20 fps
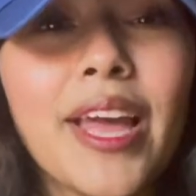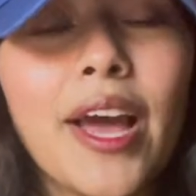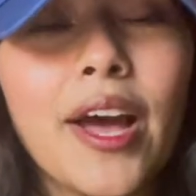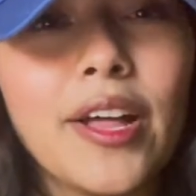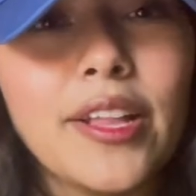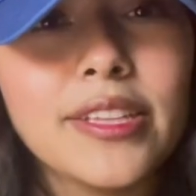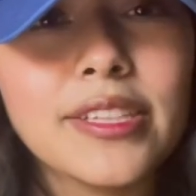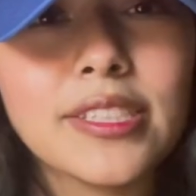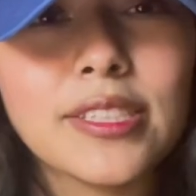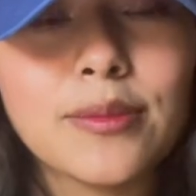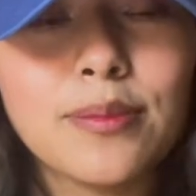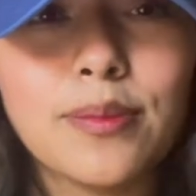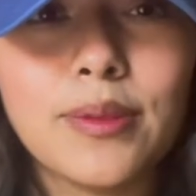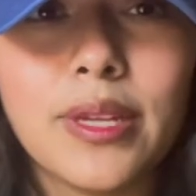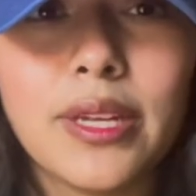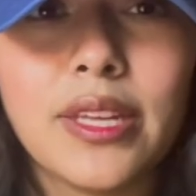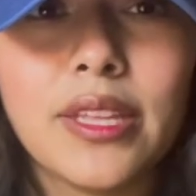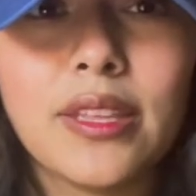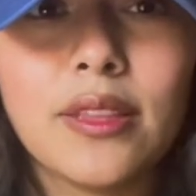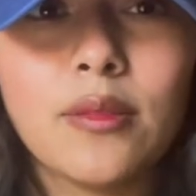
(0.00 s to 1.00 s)
I'll
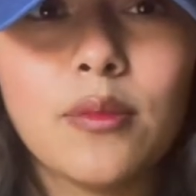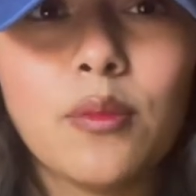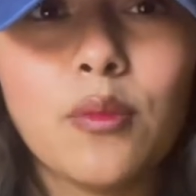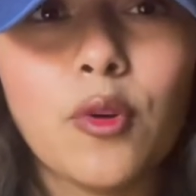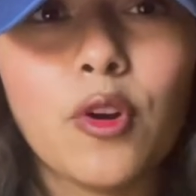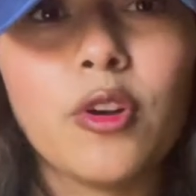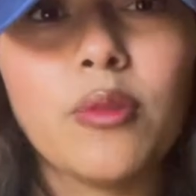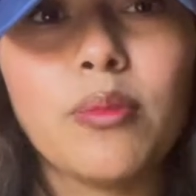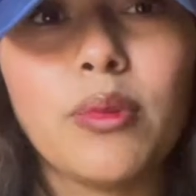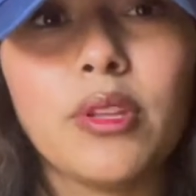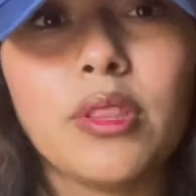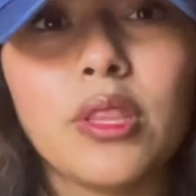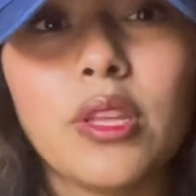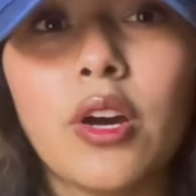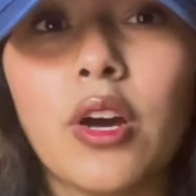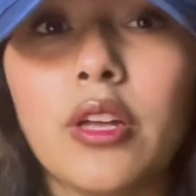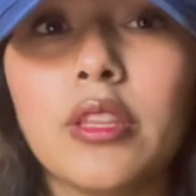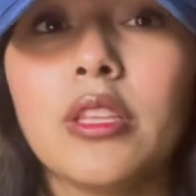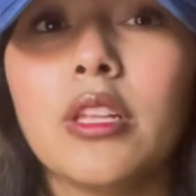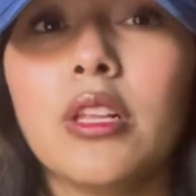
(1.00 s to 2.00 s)
explain more about the
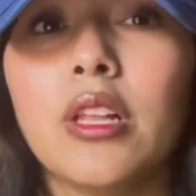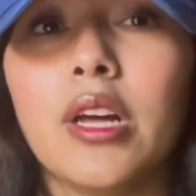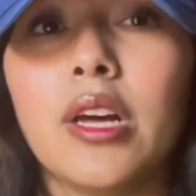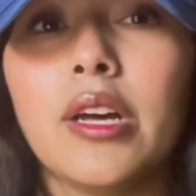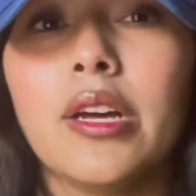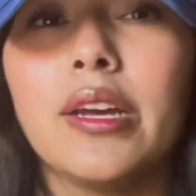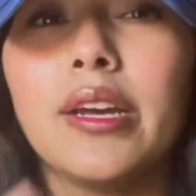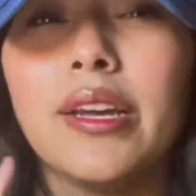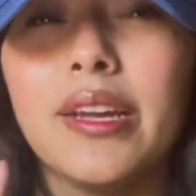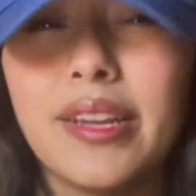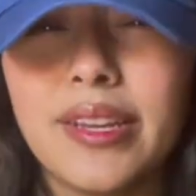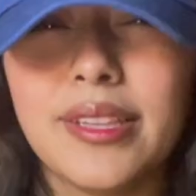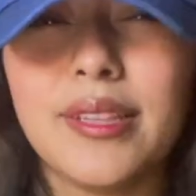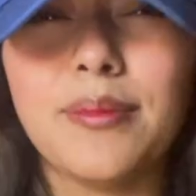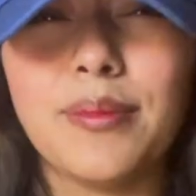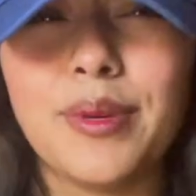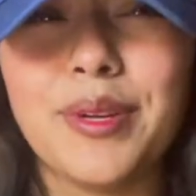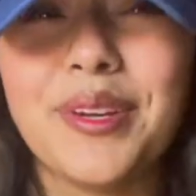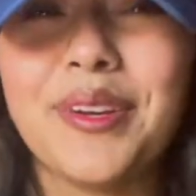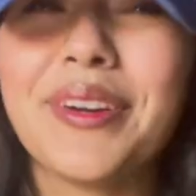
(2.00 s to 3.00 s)
Haunt a Lot in a
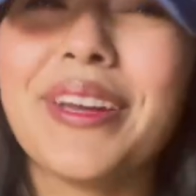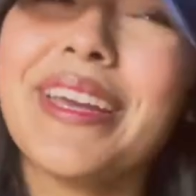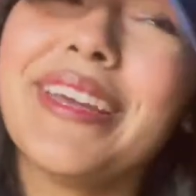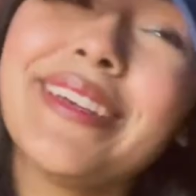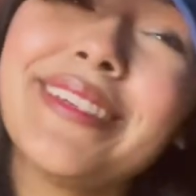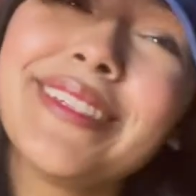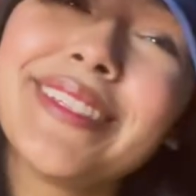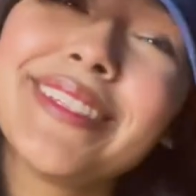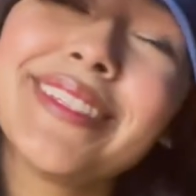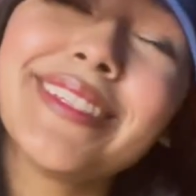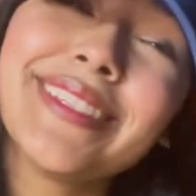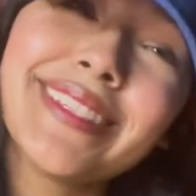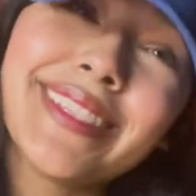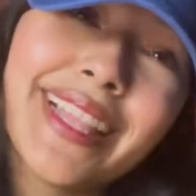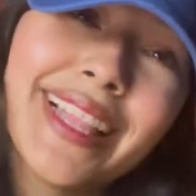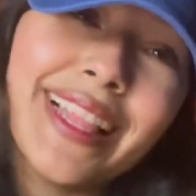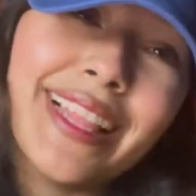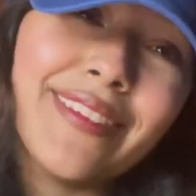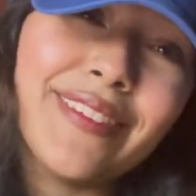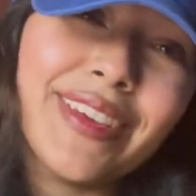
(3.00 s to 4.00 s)
bit. Okay,
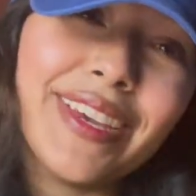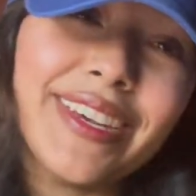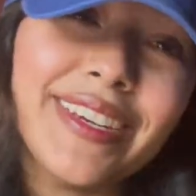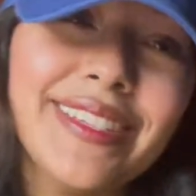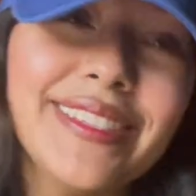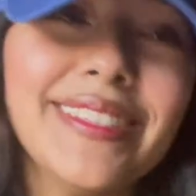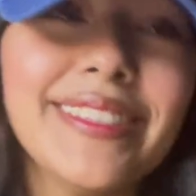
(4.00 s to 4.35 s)
love y'all.